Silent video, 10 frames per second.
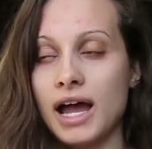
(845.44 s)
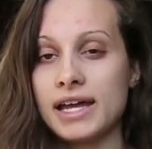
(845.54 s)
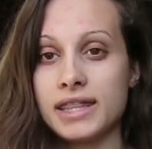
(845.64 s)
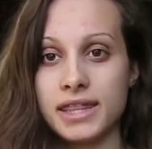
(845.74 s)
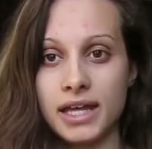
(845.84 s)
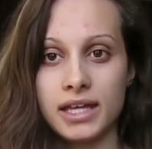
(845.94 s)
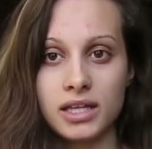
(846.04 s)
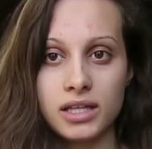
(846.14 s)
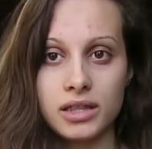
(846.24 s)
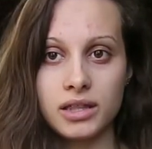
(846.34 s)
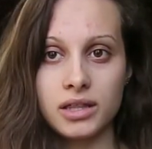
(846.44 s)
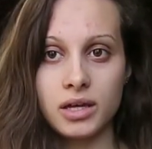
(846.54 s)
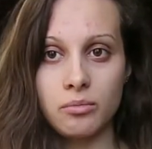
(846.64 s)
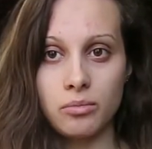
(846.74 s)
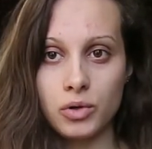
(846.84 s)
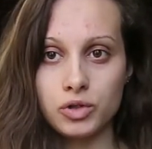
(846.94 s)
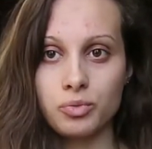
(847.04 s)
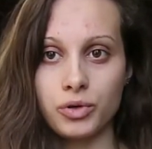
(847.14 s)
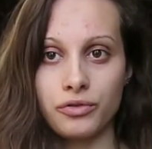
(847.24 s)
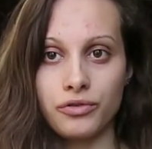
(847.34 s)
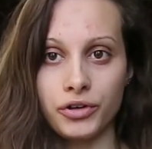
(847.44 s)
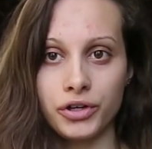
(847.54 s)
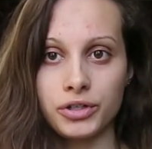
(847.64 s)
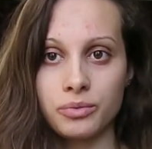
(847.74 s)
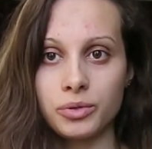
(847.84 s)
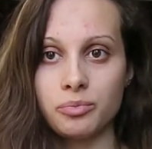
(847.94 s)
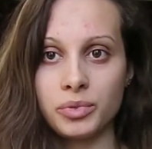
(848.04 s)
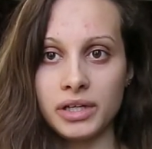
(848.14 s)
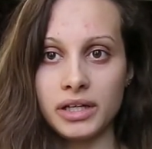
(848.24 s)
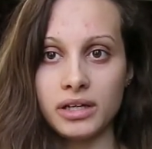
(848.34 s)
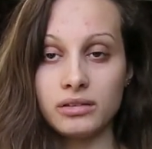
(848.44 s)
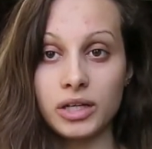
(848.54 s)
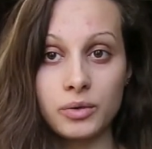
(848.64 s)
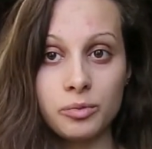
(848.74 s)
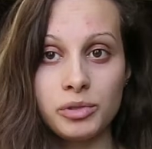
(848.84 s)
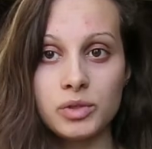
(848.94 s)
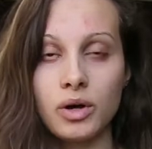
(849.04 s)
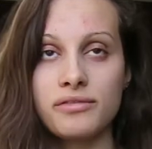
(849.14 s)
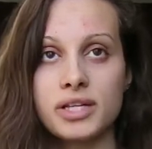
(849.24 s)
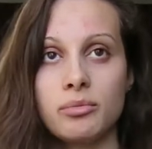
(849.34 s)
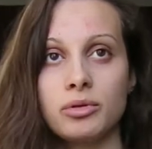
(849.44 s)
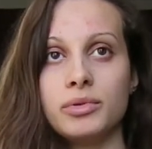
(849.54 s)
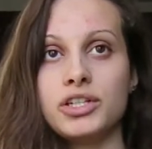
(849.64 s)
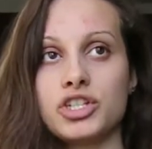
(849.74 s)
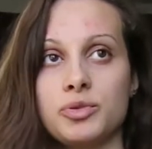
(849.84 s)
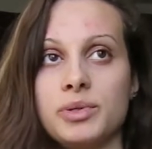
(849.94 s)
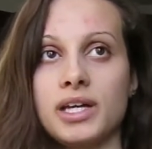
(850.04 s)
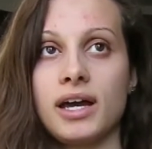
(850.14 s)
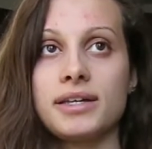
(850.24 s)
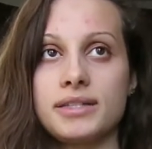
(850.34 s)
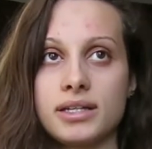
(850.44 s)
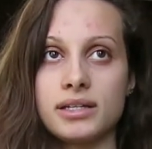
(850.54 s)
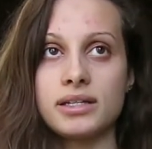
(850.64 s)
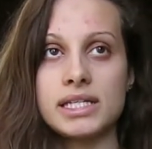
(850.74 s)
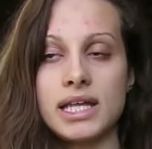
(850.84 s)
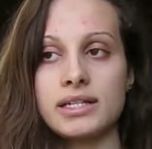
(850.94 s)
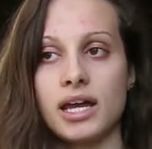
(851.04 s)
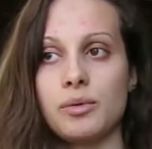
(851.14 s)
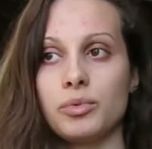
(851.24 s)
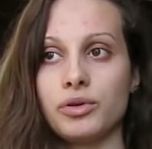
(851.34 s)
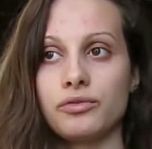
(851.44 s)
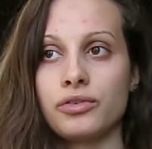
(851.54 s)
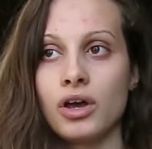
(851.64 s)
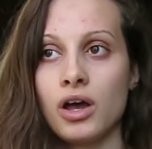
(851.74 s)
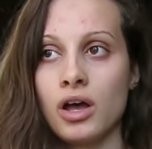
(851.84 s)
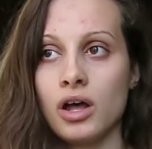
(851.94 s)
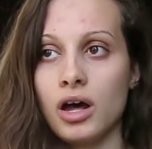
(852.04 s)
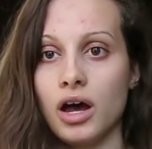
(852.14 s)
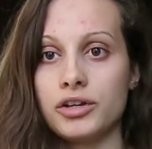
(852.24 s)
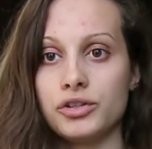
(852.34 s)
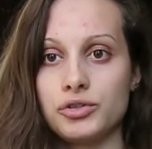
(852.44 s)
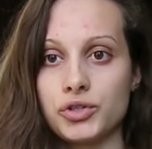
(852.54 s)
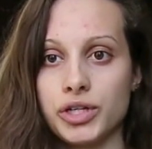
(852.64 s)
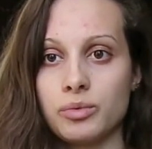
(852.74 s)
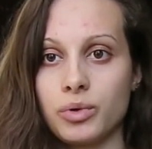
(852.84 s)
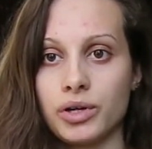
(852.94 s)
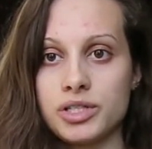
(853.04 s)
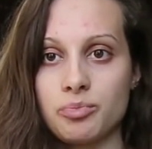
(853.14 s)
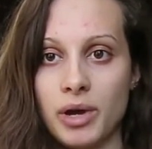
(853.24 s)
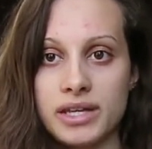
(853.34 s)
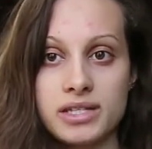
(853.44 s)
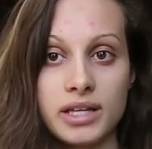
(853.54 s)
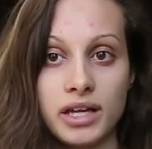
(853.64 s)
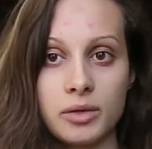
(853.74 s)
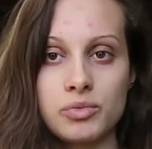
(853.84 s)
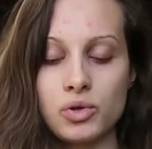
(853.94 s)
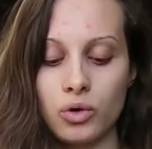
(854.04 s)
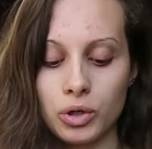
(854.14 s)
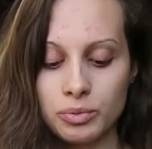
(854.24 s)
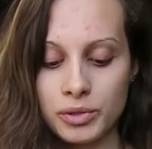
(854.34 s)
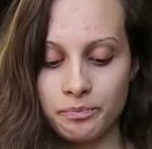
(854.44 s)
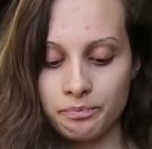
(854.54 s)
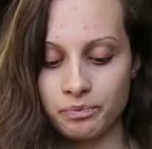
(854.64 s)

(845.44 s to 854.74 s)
I think the most preferred would be a liquid B12 supplement, just because it is that type of a nutrient where it's best like absorbed.